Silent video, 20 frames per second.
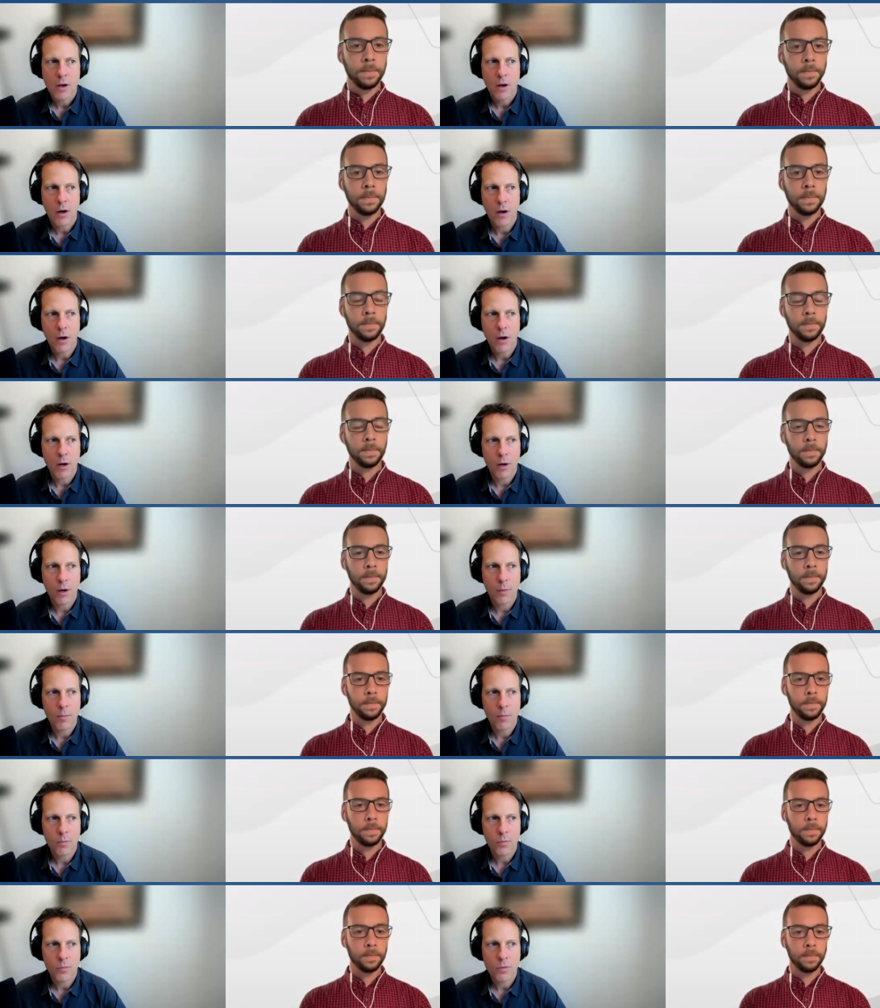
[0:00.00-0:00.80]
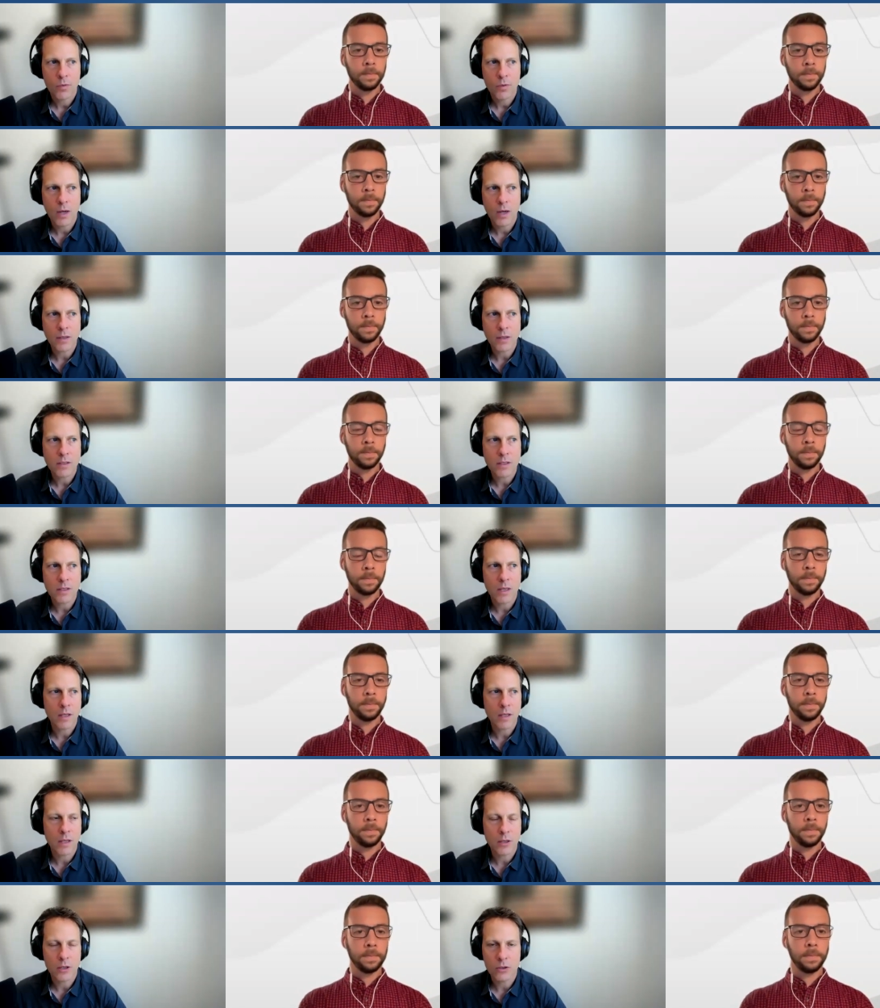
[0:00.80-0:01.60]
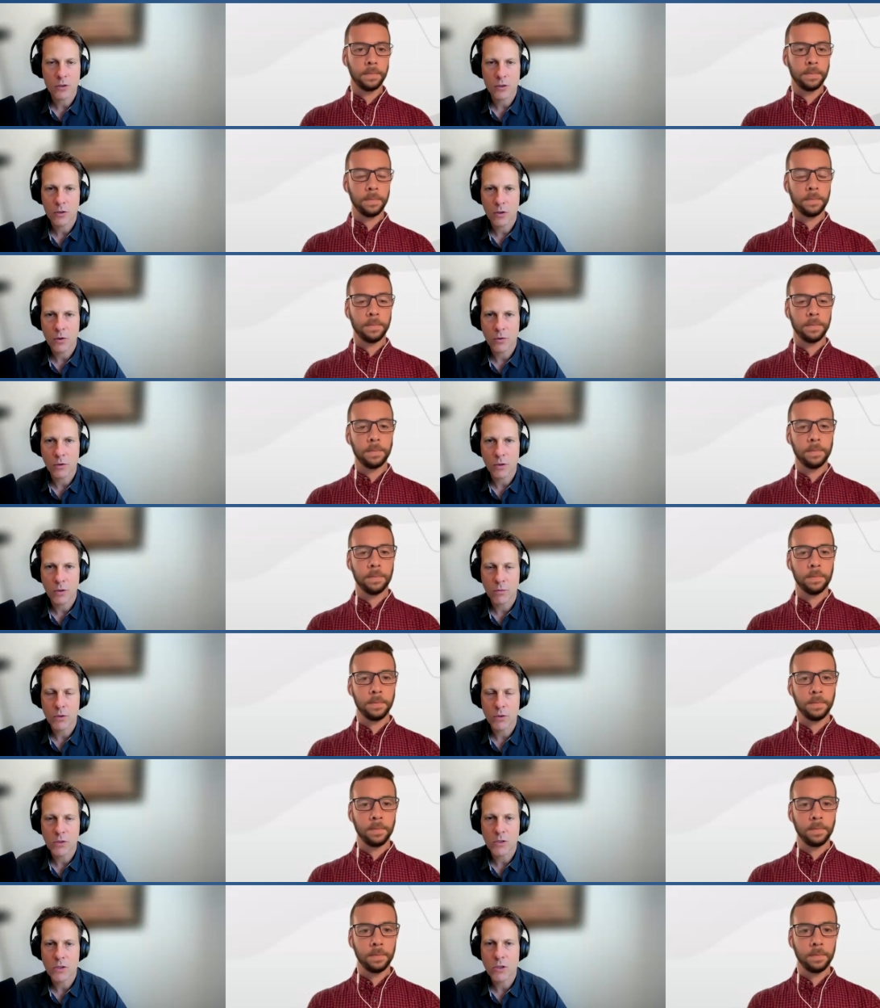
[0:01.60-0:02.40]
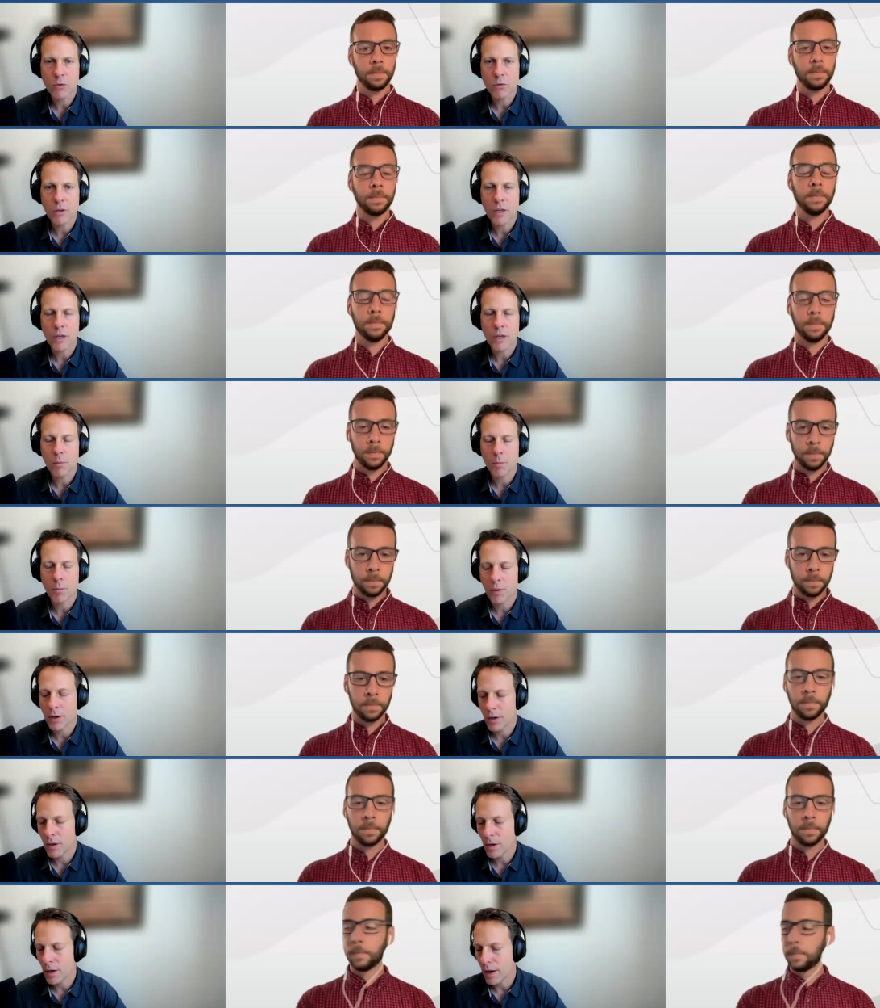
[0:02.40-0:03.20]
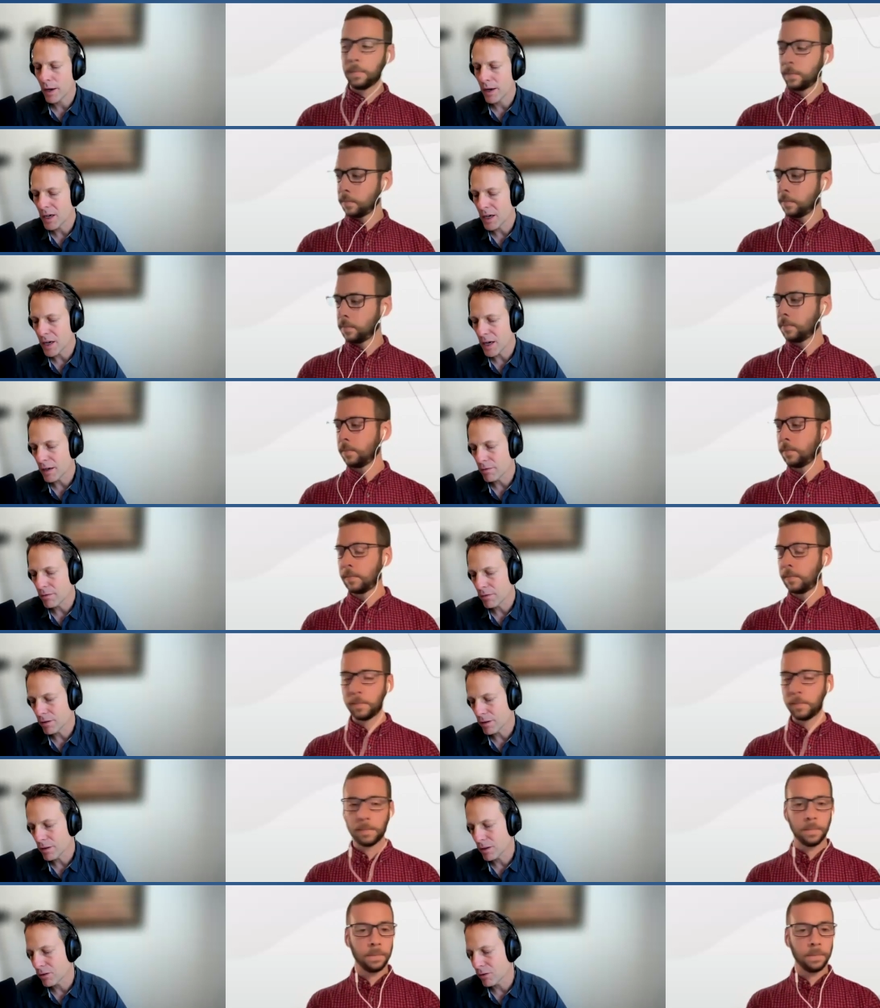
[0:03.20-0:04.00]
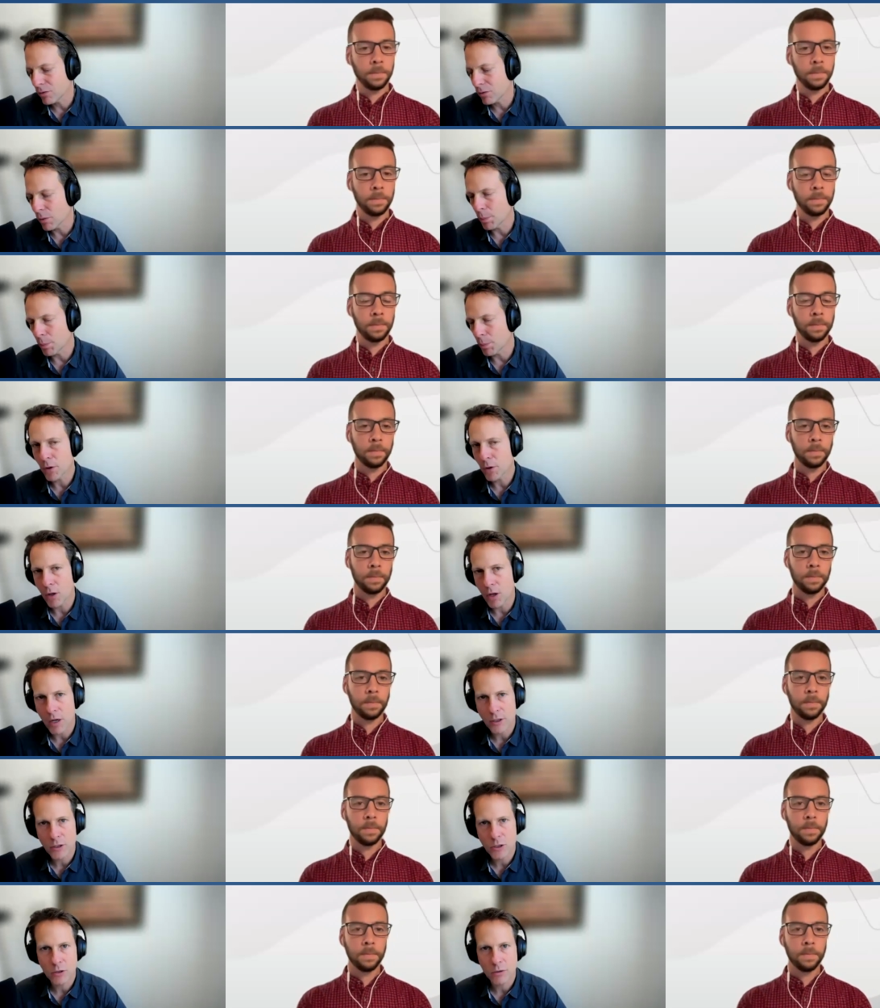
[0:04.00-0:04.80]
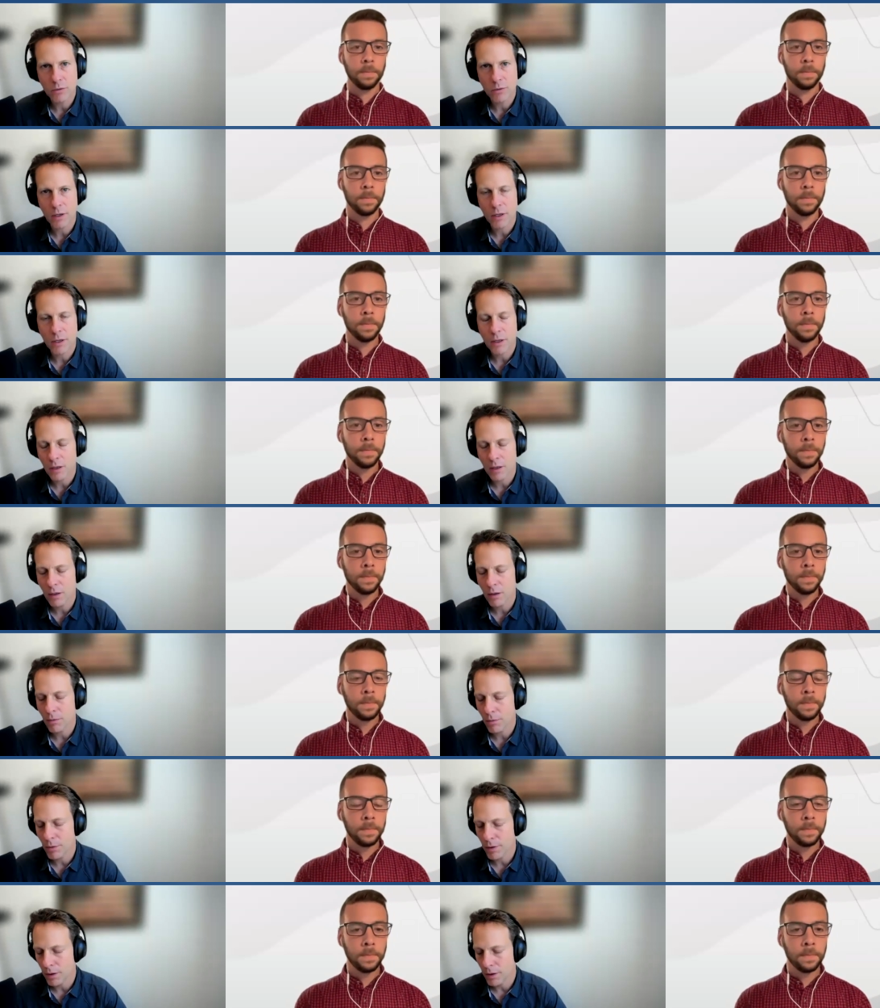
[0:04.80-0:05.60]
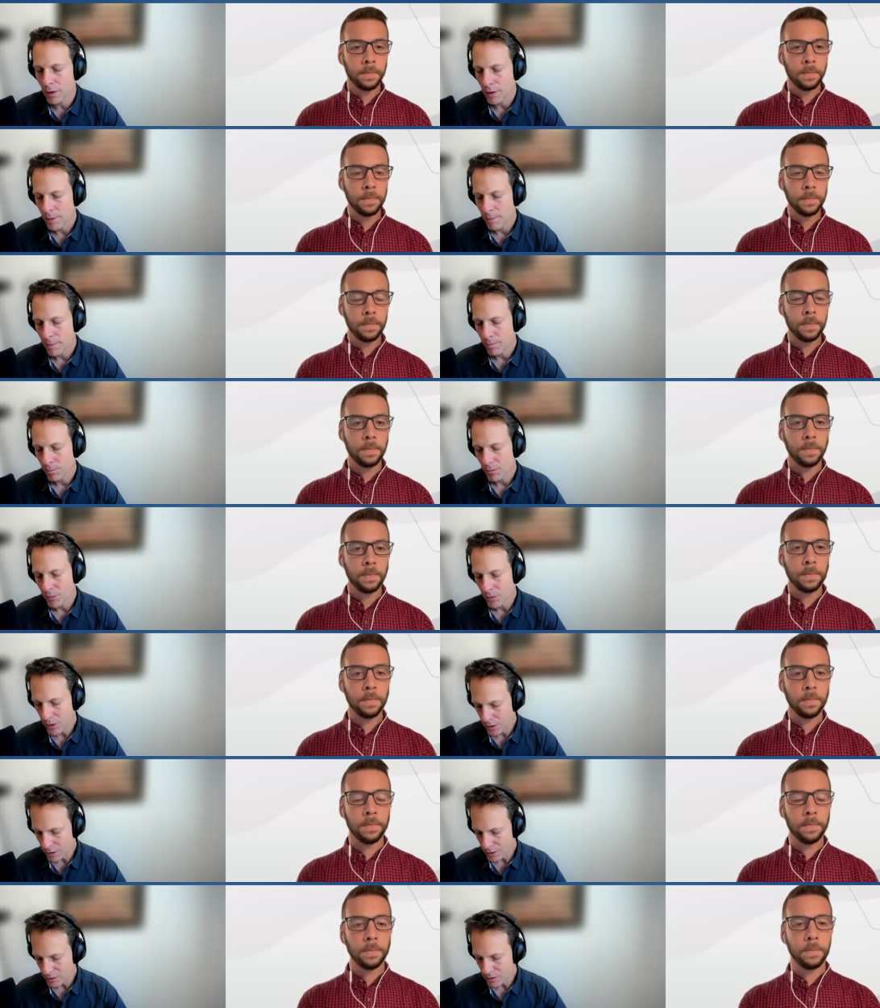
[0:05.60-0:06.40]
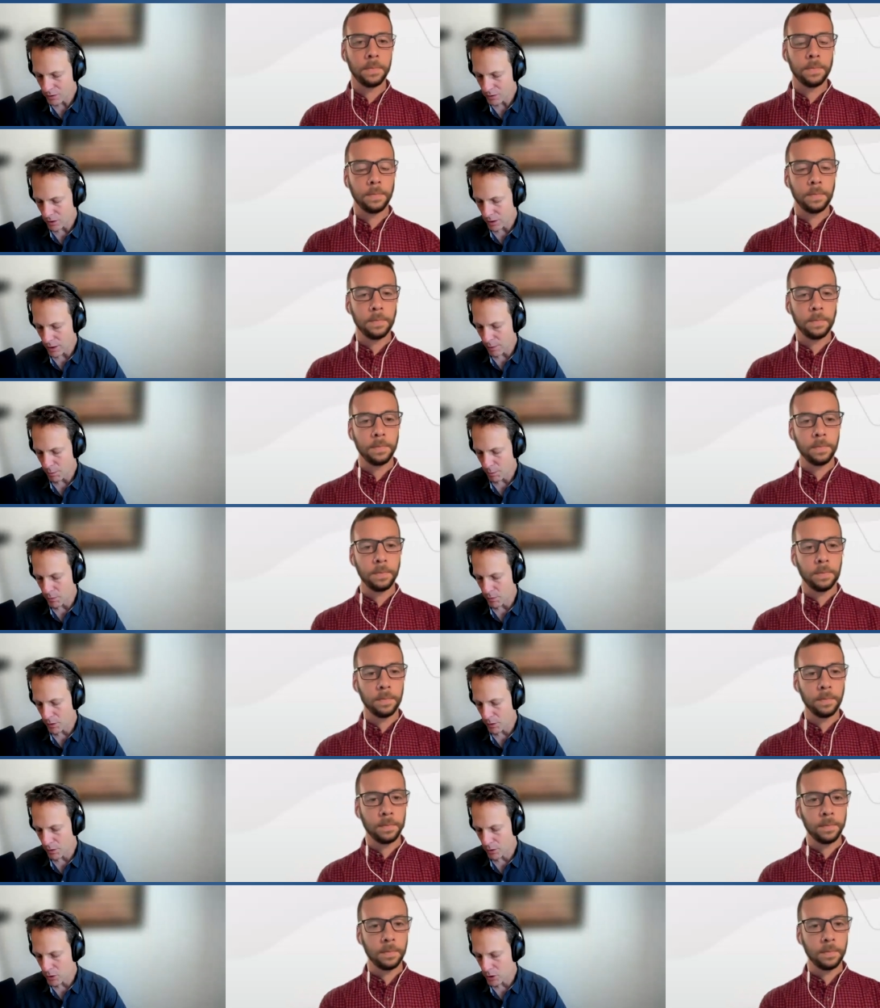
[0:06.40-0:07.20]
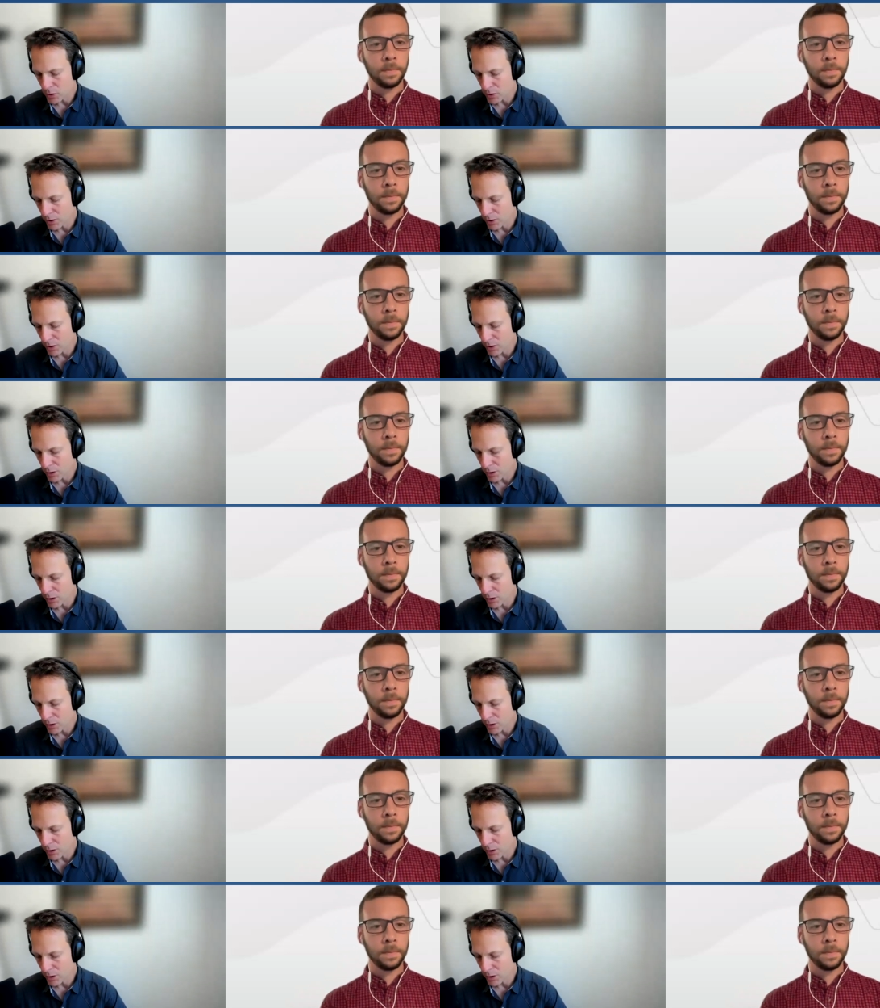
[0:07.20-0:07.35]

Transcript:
Speaker 1: Um, not to say that you're the only ones doing it, but I, I really do applaud you. And I think we need to stop here and just